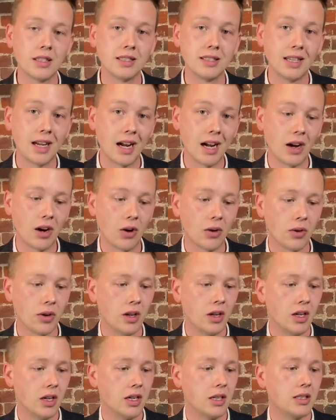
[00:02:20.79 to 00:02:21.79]
down
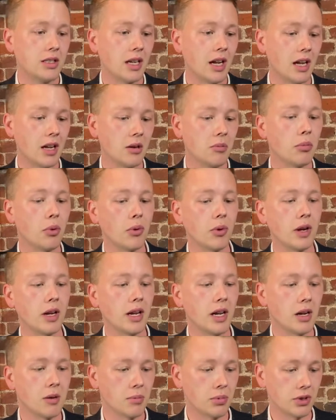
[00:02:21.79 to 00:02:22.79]

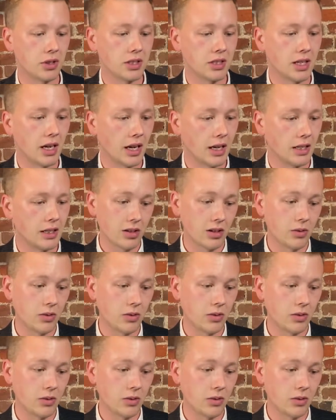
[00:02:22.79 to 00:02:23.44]
10.8%.